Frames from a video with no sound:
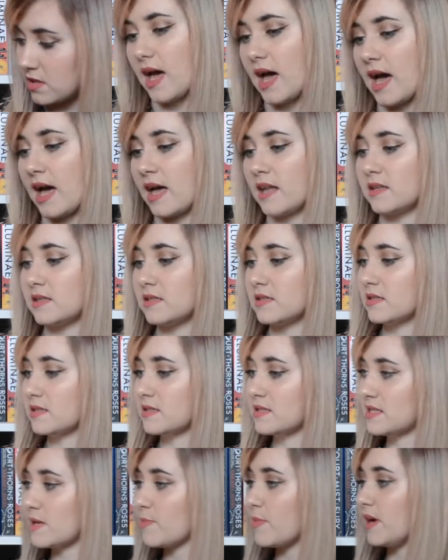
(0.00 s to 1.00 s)
and
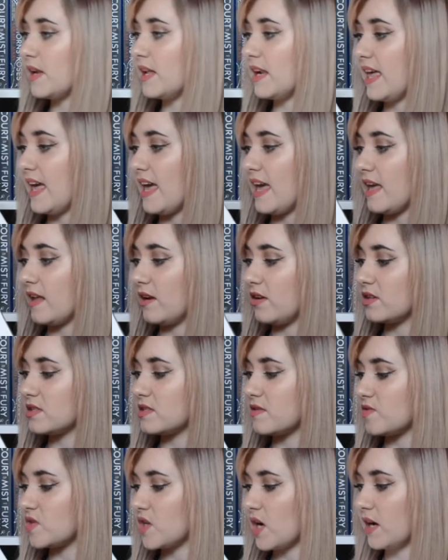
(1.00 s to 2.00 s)
similarly lots
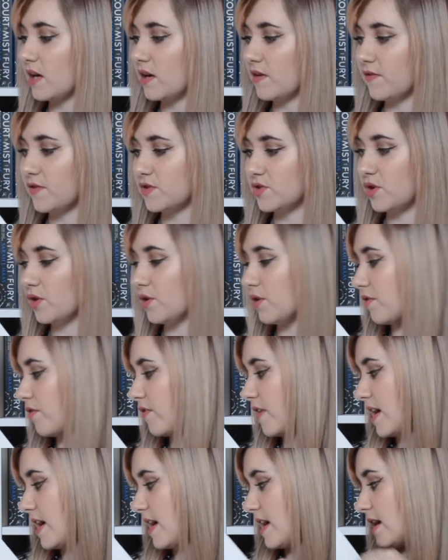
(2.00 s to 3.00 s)
of tiger
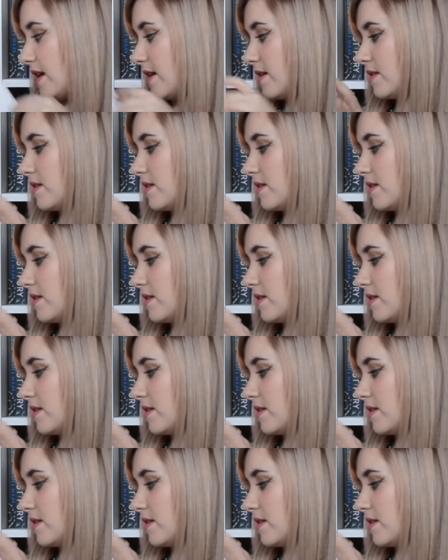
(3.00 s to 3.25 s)
photography,